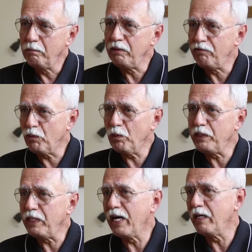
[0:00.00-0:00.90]
before
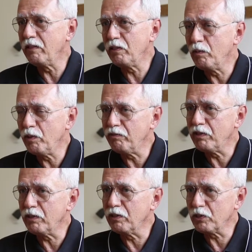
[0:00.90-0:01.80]
he handed her over
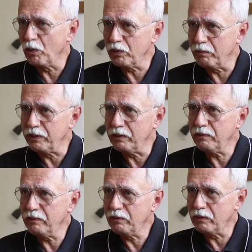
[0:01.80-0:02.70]
to the
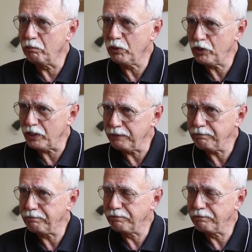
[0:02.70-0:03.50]
slaughterman, to the butcher,